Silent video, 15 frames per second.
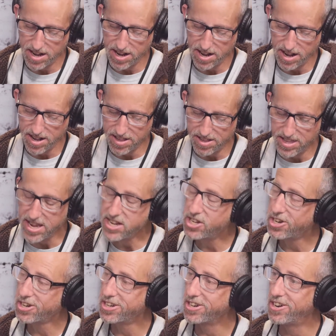They
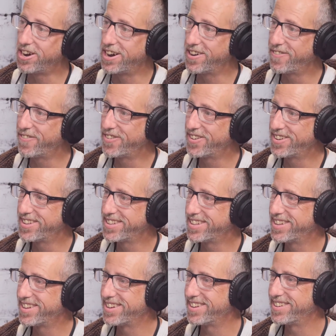took it off.
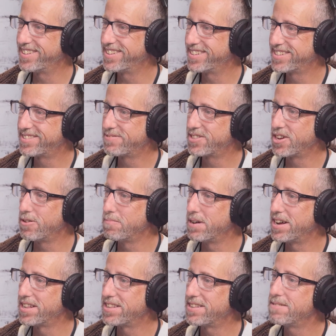
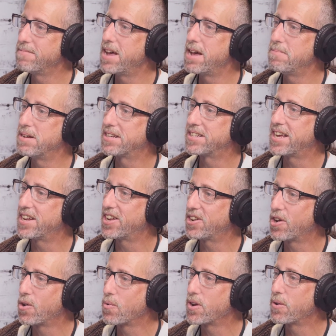But MSN had
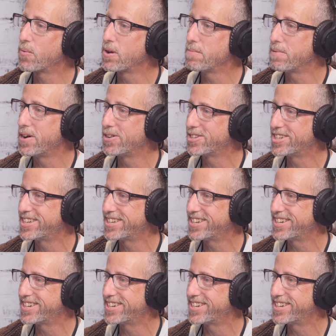already reposted it.